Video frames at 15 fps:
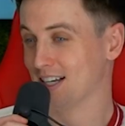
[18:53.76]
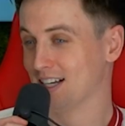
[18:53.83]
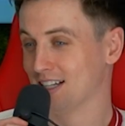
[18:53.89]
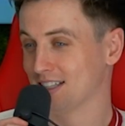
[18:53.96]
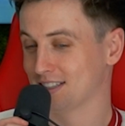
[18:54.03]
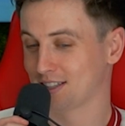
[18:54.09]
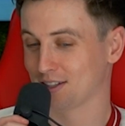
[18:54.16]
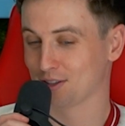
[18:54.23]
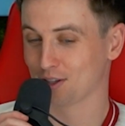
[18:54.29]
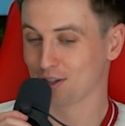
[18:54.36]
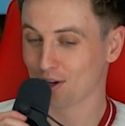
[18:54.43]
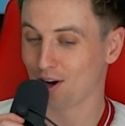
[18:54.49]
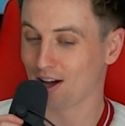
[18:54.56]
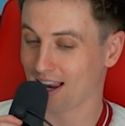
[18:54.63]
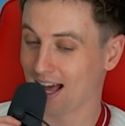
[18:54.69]
Oh, wow. So you're
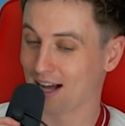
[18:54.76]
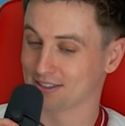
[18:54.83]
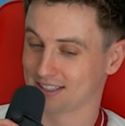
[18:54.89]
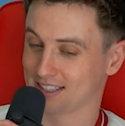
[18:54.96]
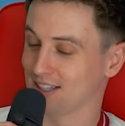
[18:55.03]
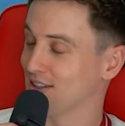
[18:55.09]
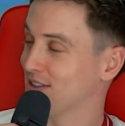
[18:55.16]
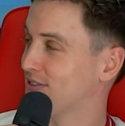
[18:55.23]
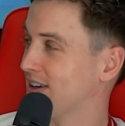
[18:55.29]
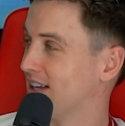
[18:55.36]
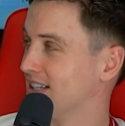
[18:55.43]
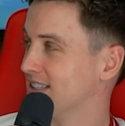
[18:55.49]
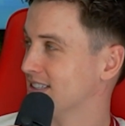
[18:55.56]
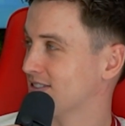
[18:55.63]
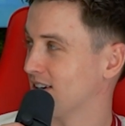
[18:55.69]
not allowed to sit on the
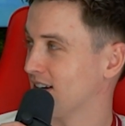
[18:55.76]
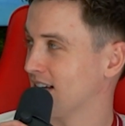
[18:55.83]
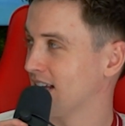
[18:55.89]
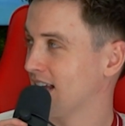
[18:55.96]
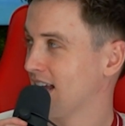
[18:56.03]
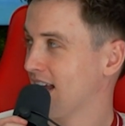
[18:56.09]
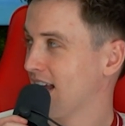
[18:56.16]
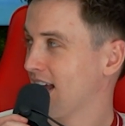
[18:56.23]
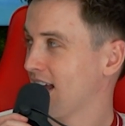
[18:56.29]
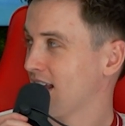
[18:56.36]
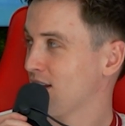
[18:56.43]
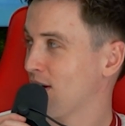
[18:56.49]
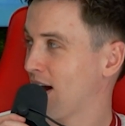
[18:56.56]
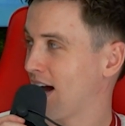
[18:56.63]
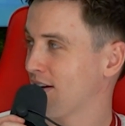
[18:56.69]
fence, right?
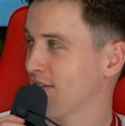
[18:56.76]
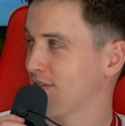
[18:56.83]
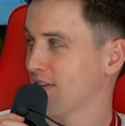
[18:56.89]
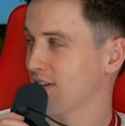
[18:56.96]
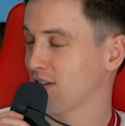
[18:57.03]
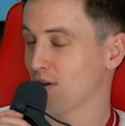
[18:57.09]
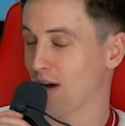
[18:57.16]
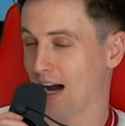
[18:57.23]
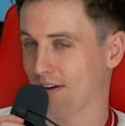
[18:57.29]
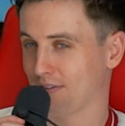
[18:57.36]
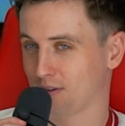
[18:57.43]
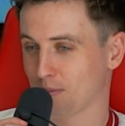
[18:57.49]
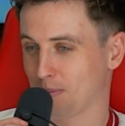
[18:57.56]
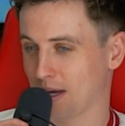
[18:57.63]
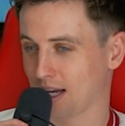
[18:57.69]
You have
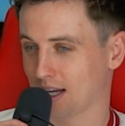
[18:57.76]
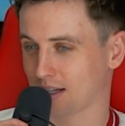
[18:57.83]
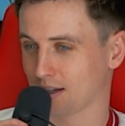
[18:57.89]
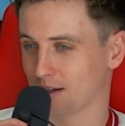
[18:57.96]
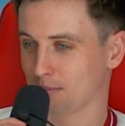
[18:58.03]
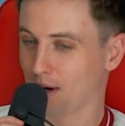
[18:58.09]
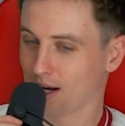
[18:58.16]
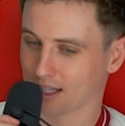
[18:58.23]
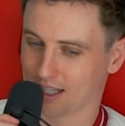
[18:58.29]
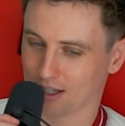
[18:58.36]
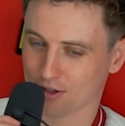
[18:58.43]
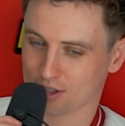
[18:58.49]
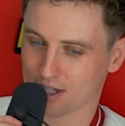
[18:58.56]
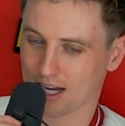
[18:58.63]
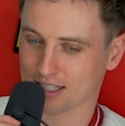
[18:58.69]
to pick Mikey
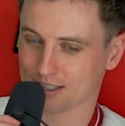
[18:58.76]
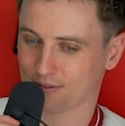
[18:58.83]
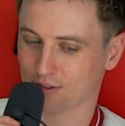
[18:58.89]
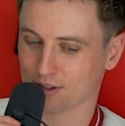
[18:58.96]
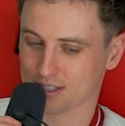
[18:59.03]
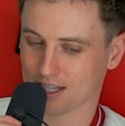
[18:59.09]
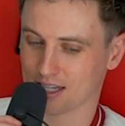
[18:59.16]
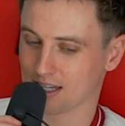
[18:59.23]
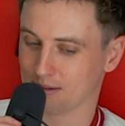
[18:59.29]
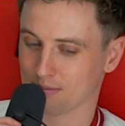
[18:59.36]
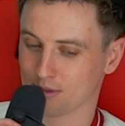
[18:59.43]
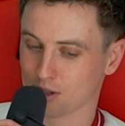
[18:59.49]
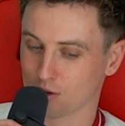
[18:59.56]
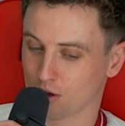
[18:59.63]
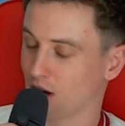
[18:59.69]
or Chaz for a
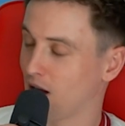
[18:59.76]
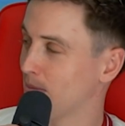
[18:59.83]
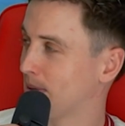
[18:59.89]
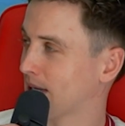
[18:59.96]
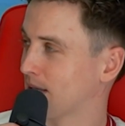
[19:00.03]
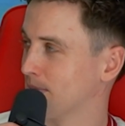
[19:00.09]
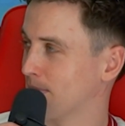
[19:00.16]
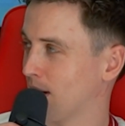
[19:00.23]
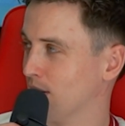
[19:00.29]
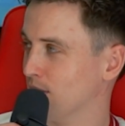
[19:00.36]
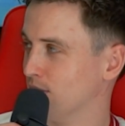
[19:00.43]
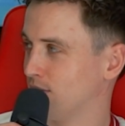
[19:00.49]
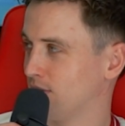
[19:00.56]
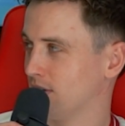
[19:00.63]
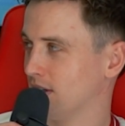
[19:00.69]
team. You can't pick them
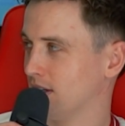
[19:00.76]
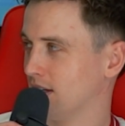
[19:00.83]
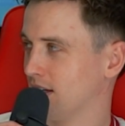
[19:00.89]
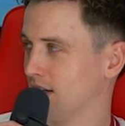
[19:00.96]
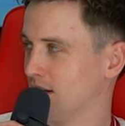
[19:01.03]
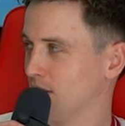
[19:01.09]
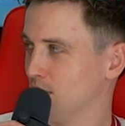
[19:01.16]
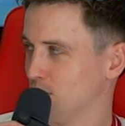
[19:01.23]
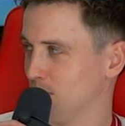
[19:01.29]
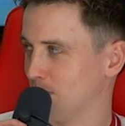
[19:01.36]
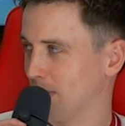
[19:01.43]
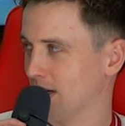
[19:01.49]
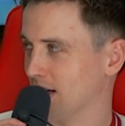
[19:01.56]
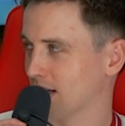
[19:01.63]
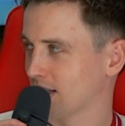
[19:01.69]
both. Who'd you
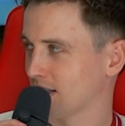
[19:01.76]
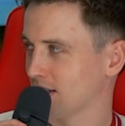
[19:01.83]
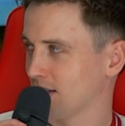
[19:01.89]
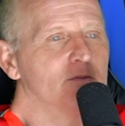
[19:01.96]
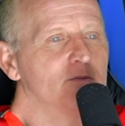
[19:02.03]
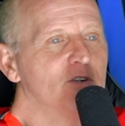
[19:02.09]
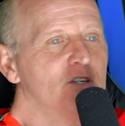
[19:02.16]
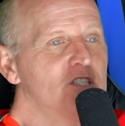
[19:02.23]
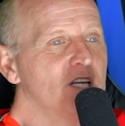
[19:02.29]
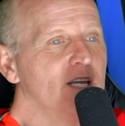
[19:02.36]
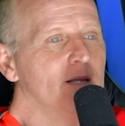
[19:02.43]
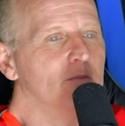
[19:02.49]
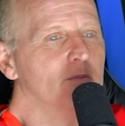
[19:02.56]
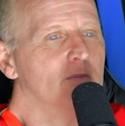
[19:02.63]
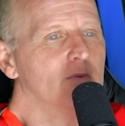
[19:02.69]
pick? For a
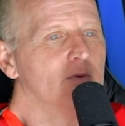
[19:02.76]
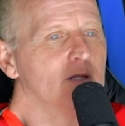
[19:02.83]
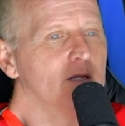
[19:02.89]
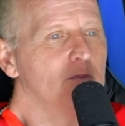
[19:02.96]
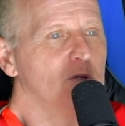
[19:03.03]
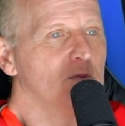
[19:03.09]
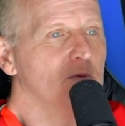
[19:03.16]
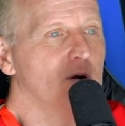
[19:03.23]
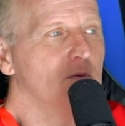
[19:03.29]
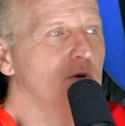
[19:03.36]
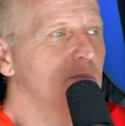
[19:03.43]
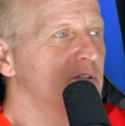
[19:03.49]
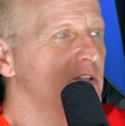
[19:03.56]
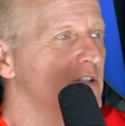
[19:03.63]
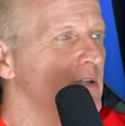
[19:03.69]
team? What
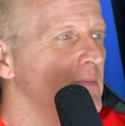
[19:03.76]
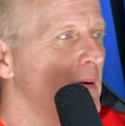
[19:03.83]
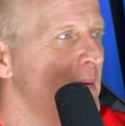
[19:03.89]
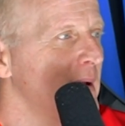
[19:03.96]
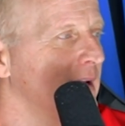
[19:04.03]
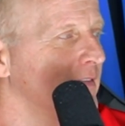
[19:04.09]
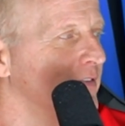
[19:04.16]
position am I picking